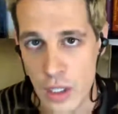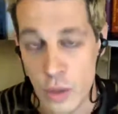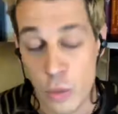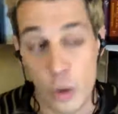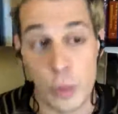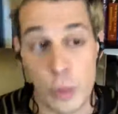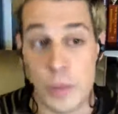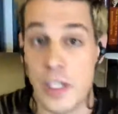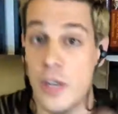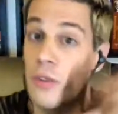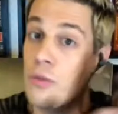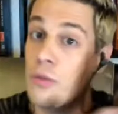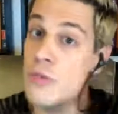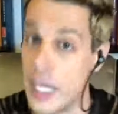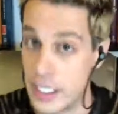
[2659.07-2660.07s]
will be on
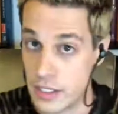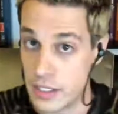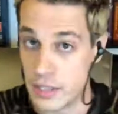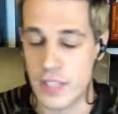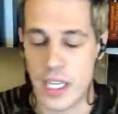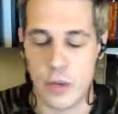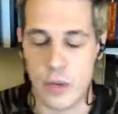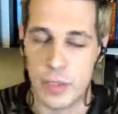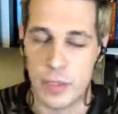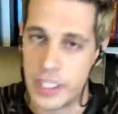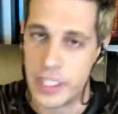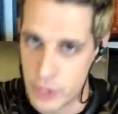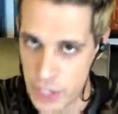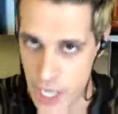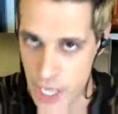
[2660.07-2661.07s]
the right. They will be
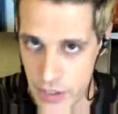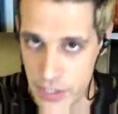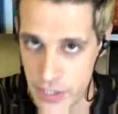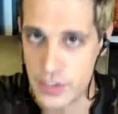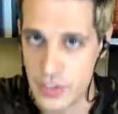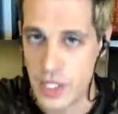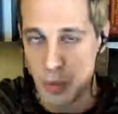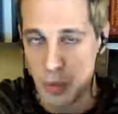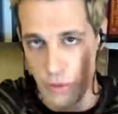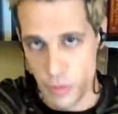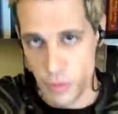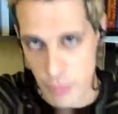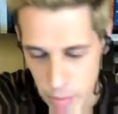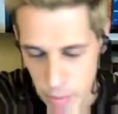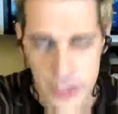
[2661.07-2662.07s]
libertarians, they will be
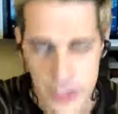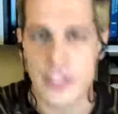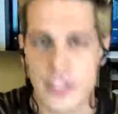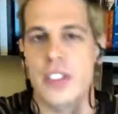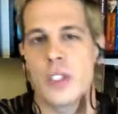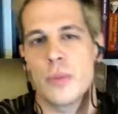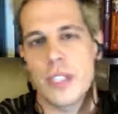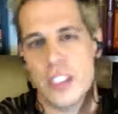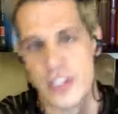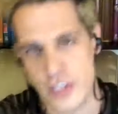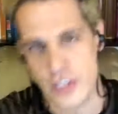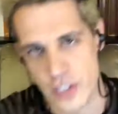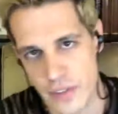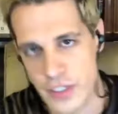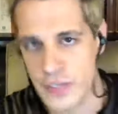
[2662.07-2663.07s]
Republicans, they'll be
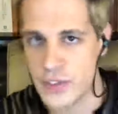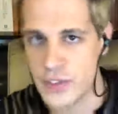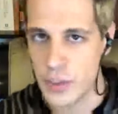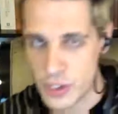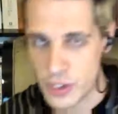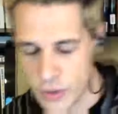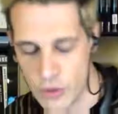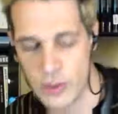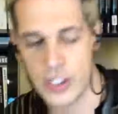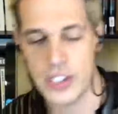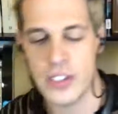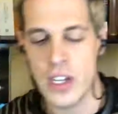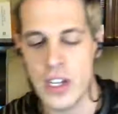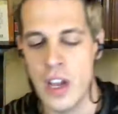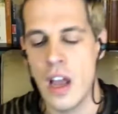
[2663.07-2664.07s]
conservatives, they'll be
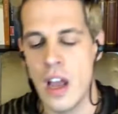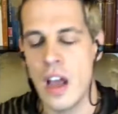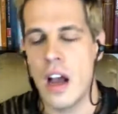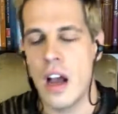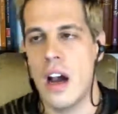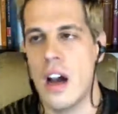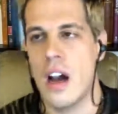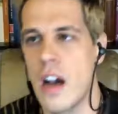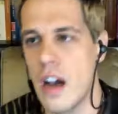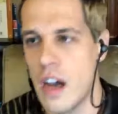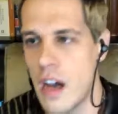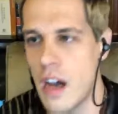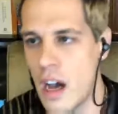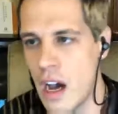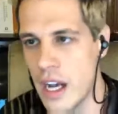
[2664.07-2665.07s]
Tories.
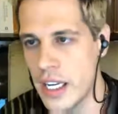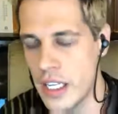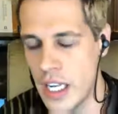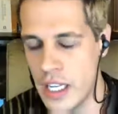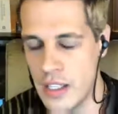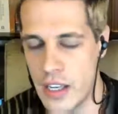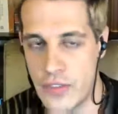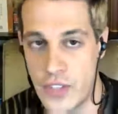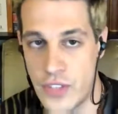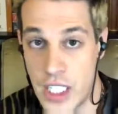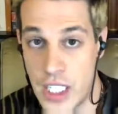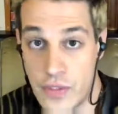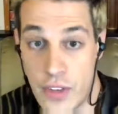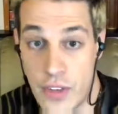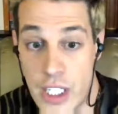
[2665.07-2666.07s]
I think
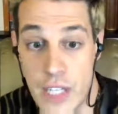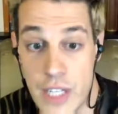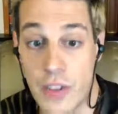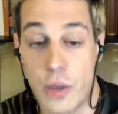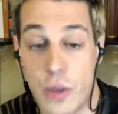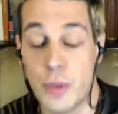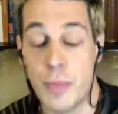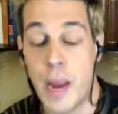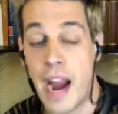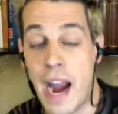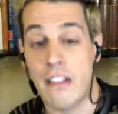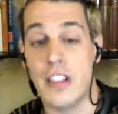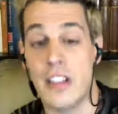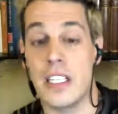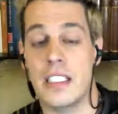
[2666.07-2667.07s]
it's very difficult to
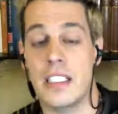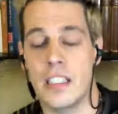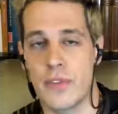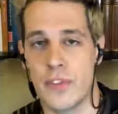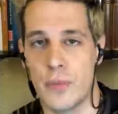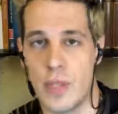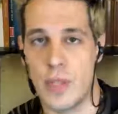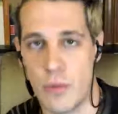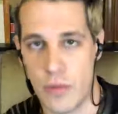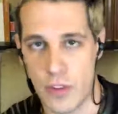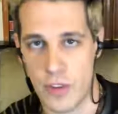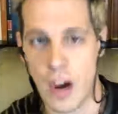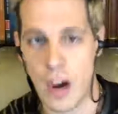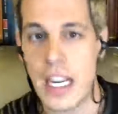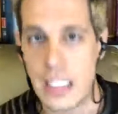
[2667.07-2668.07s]
parody some of the people
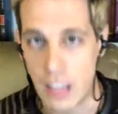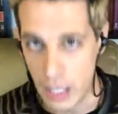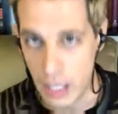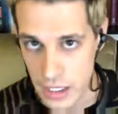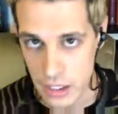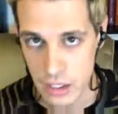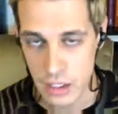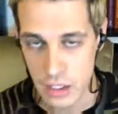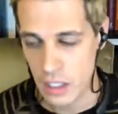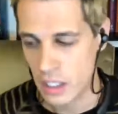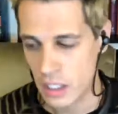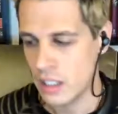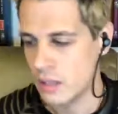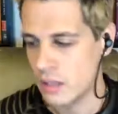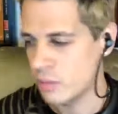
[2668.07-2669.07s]
that I like,
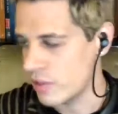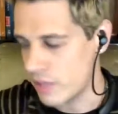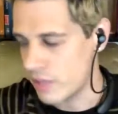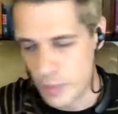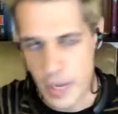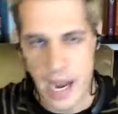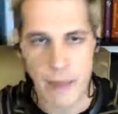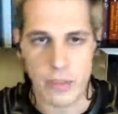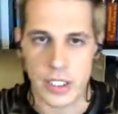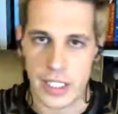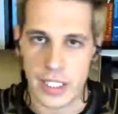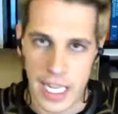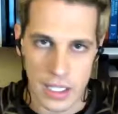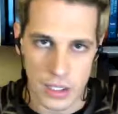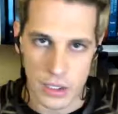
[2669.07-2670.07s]
whether it's Pamela
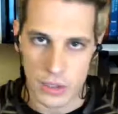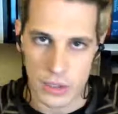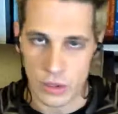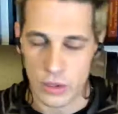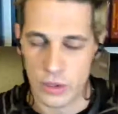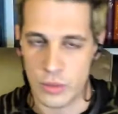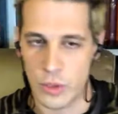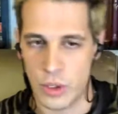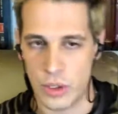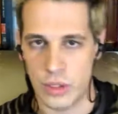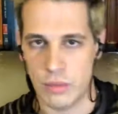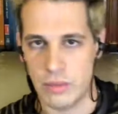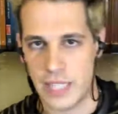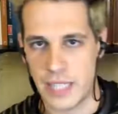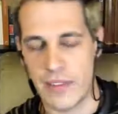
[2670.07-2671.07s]
Geller
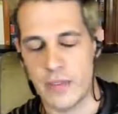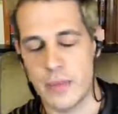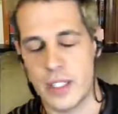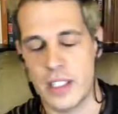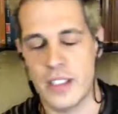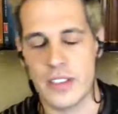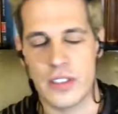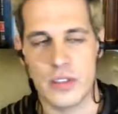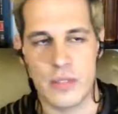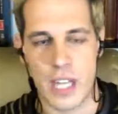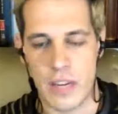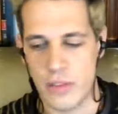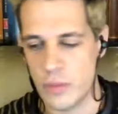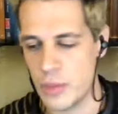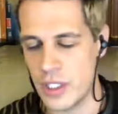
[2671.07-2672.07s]
or Gavin McInnes or
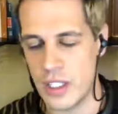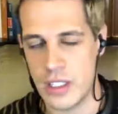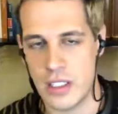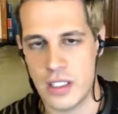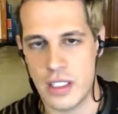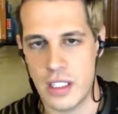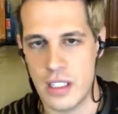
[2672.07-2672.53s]
whatever, because